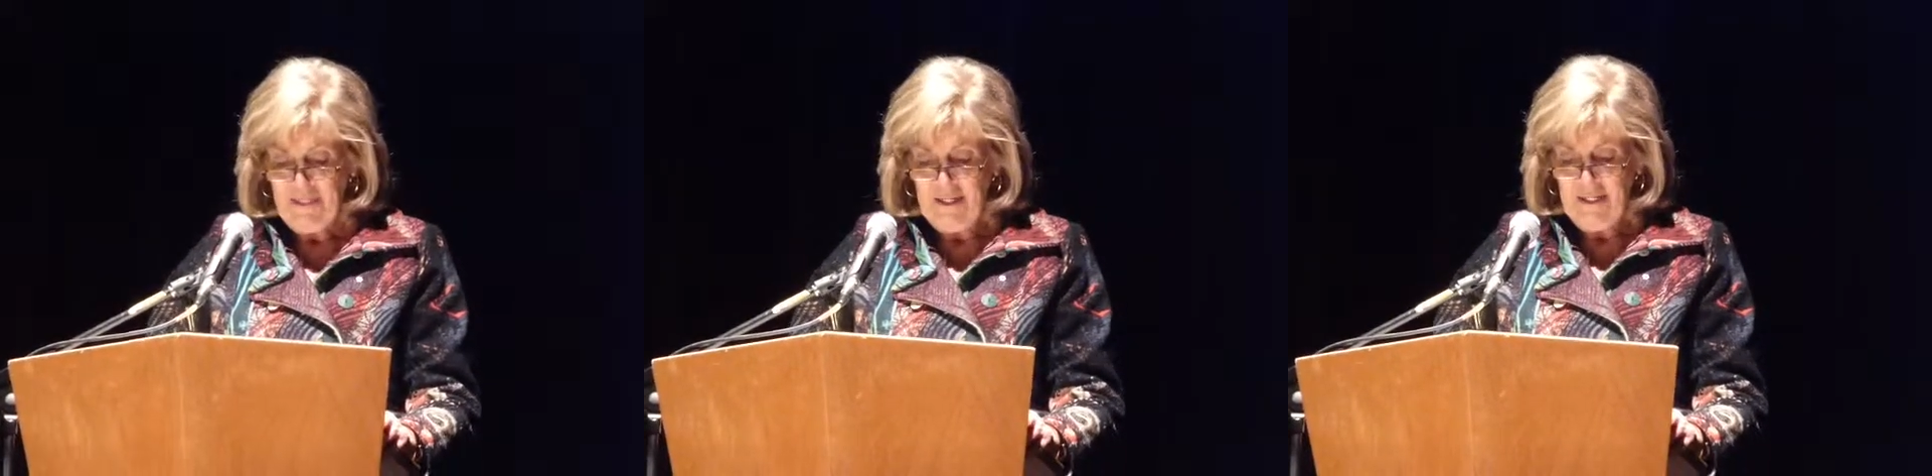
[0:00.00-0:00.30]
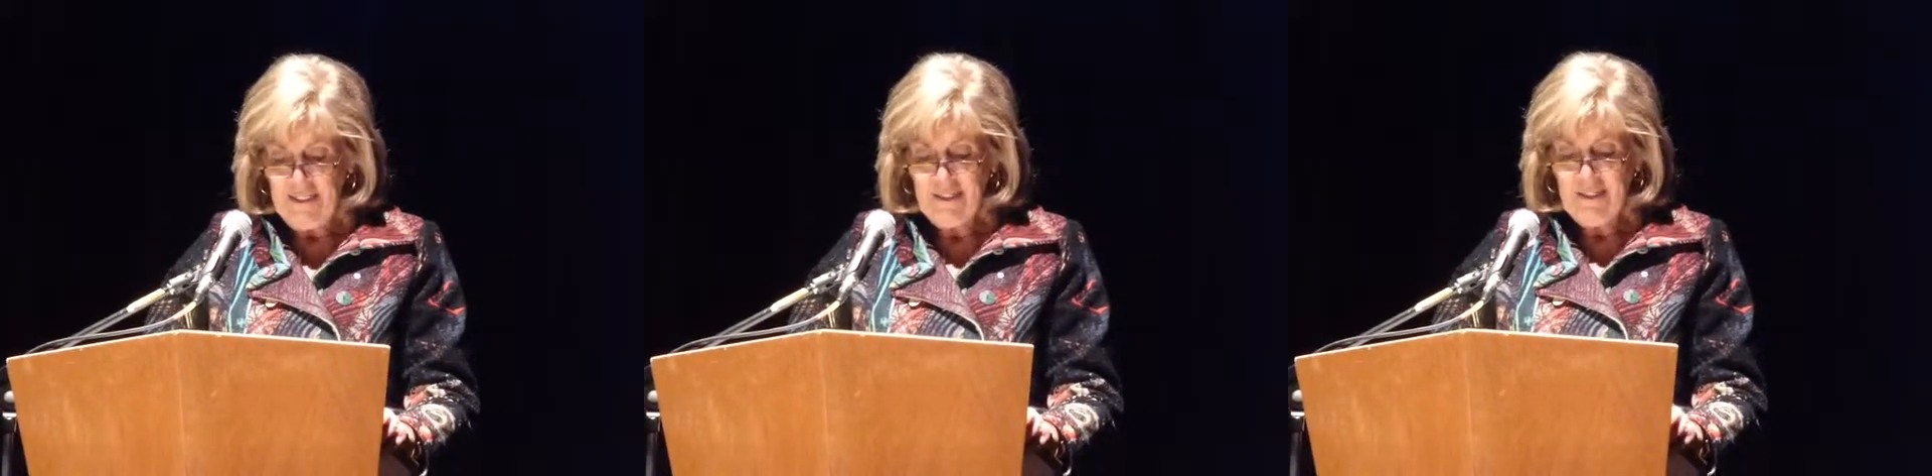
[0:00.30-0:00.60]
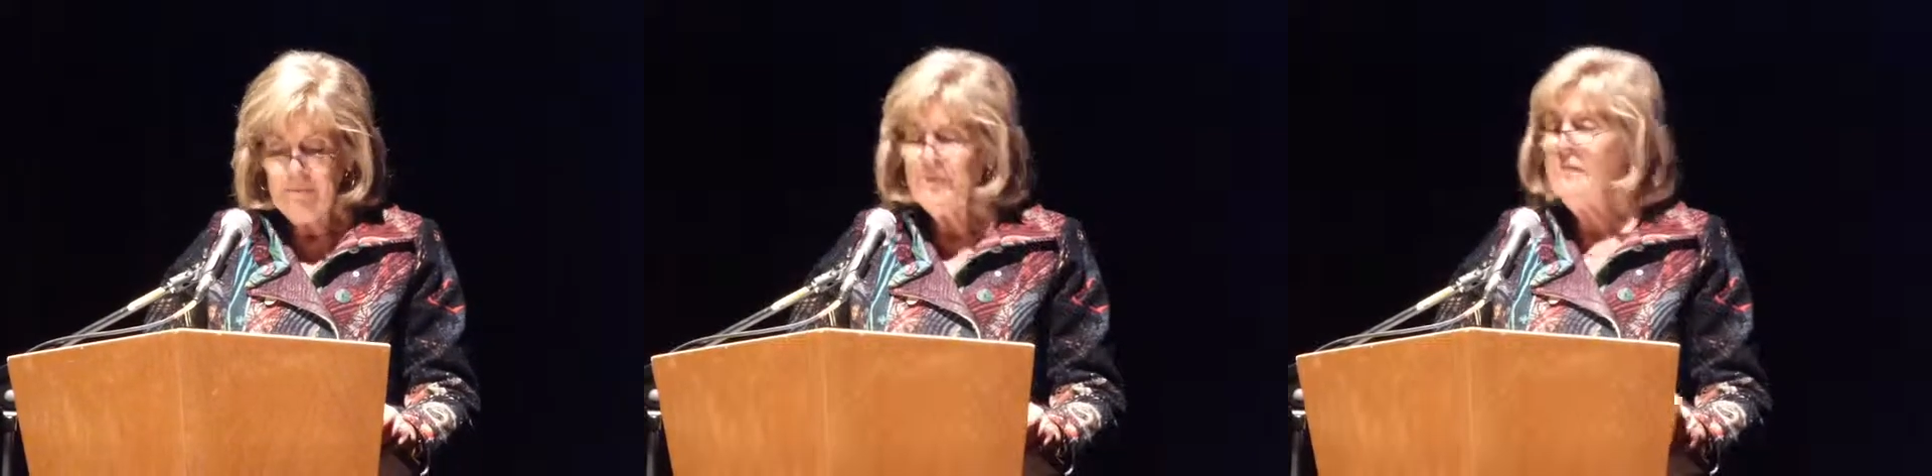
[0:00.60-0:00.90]
It
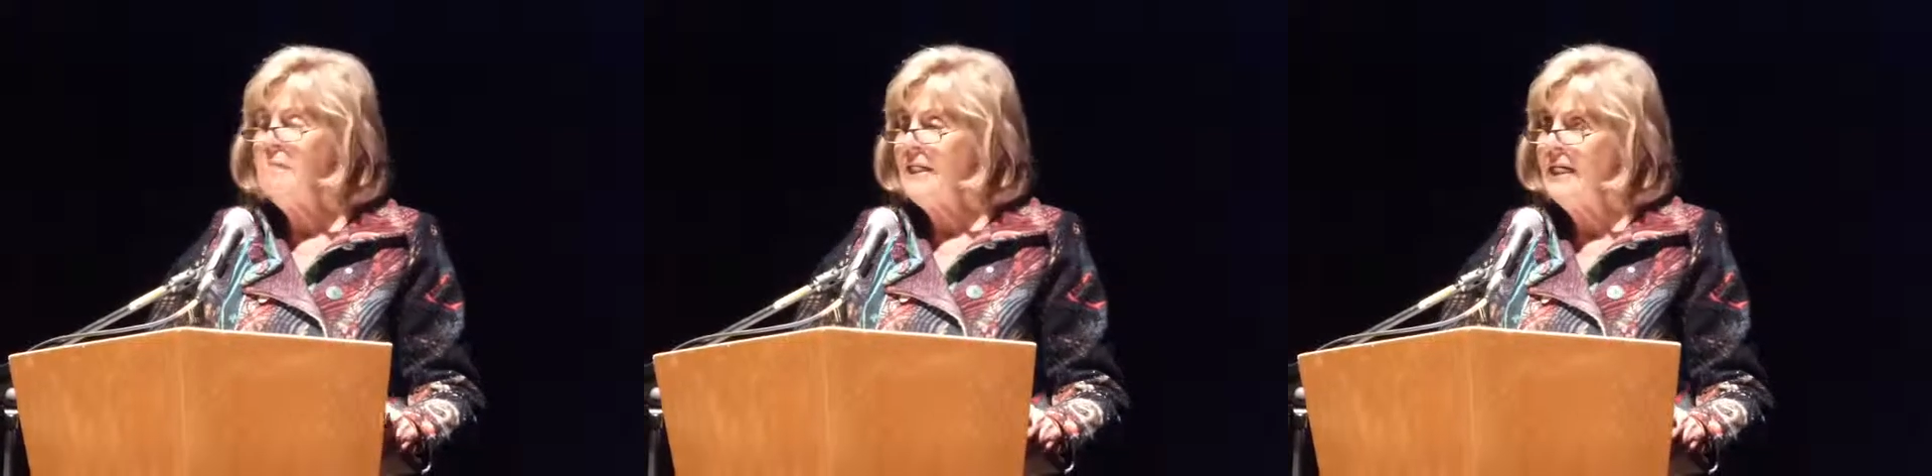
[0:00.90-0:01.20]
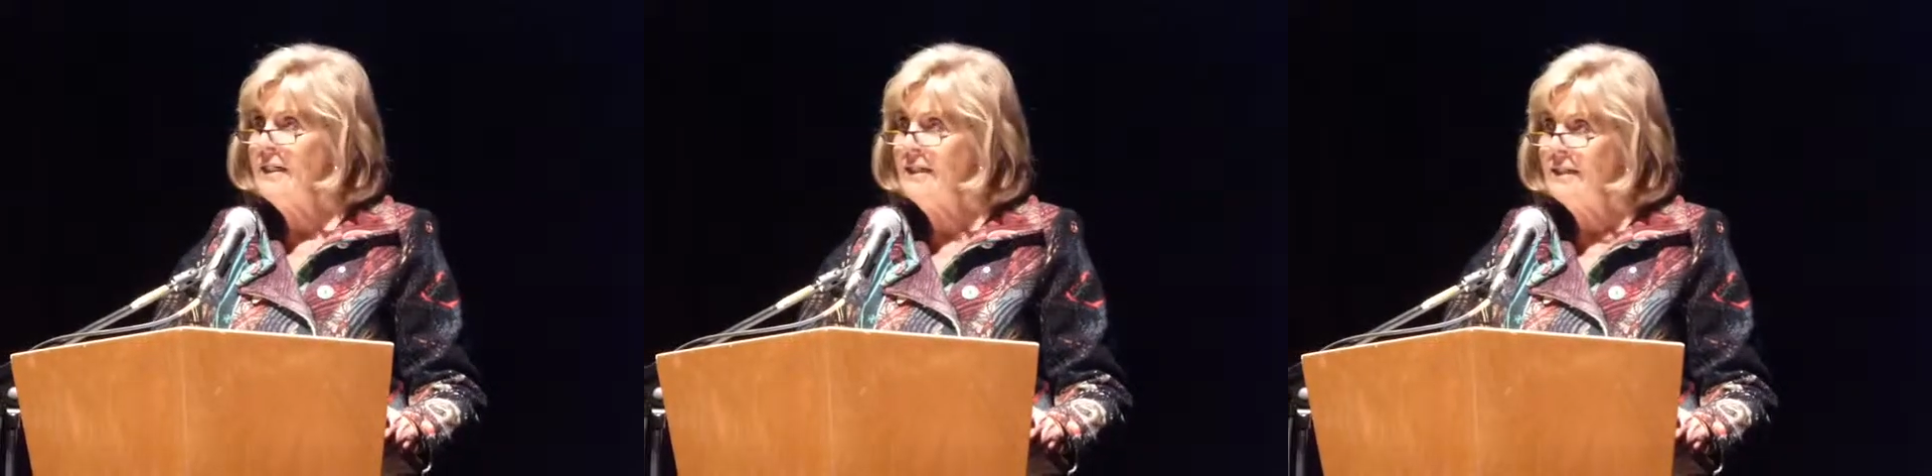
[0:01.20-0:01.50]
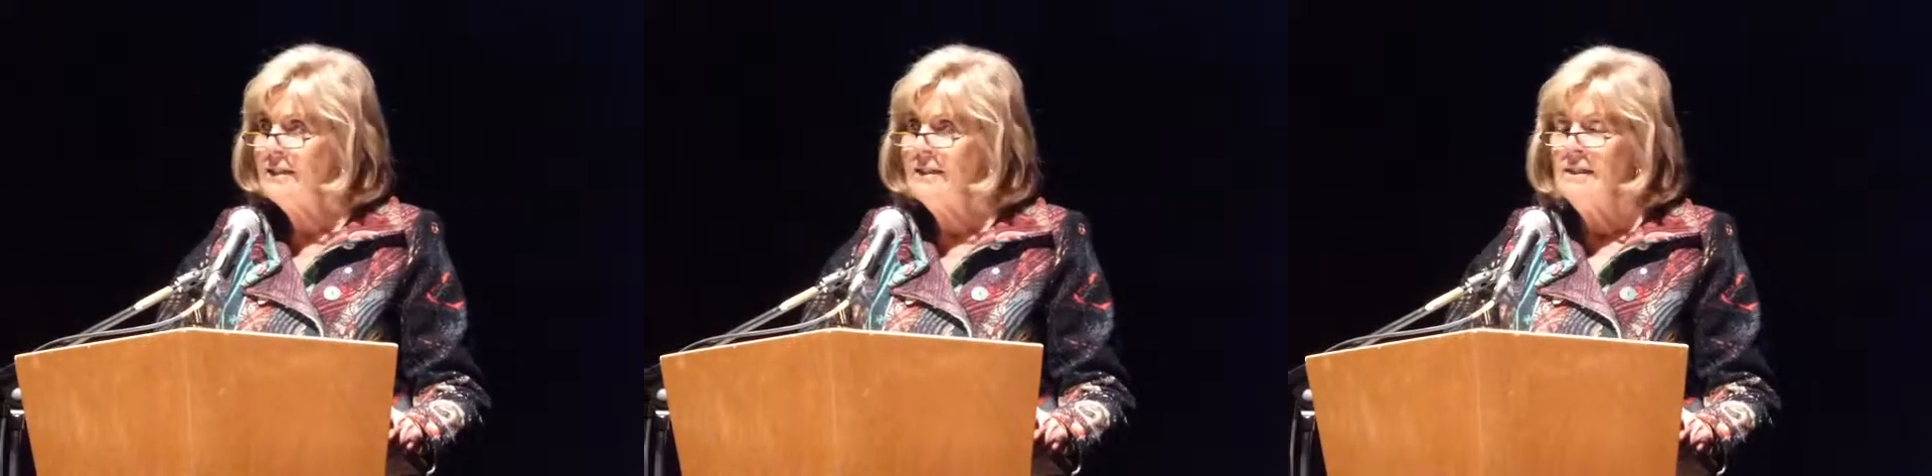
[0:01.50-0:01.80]
comes from Kenya,